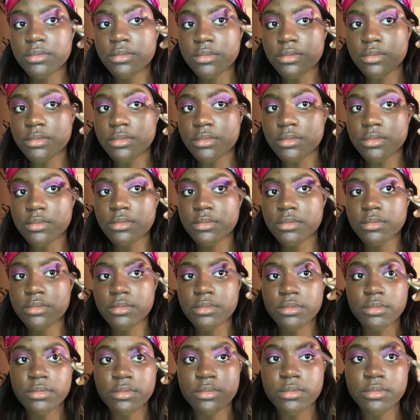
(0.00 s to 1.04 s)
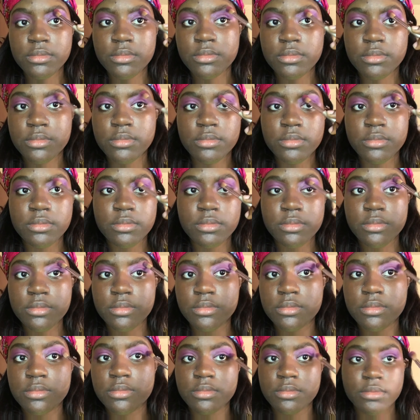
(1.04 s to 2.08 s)

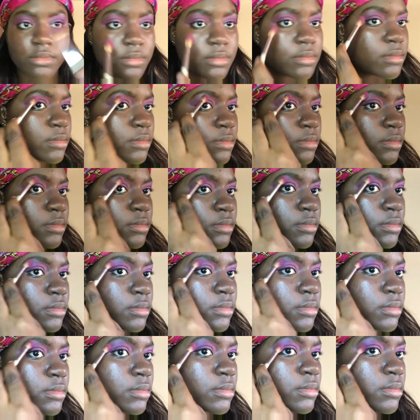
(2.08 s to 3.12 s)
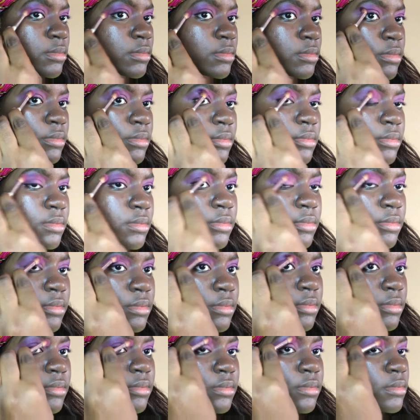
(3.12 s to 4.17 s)

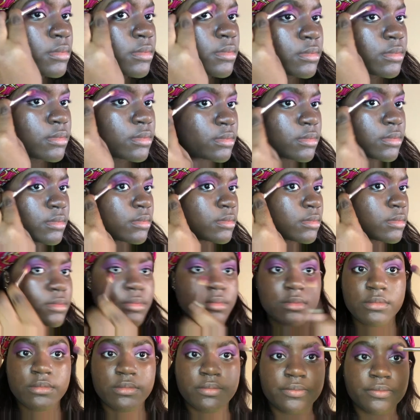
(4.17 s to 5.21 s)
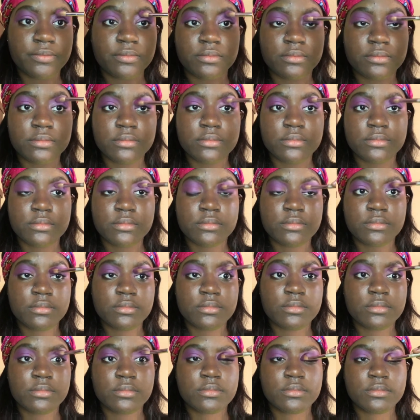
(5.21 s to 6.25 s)

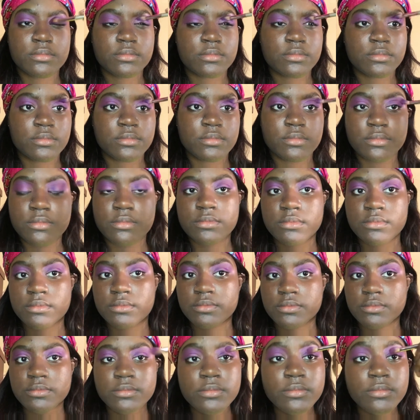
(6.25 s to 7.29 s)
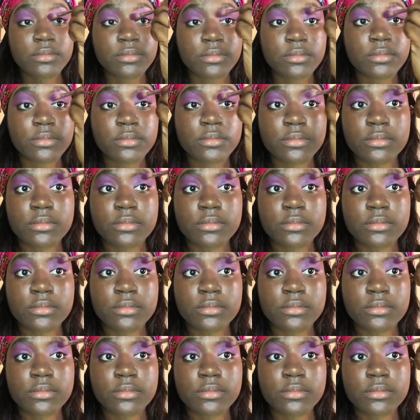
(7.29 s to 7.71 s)
No one is speaking in this clip.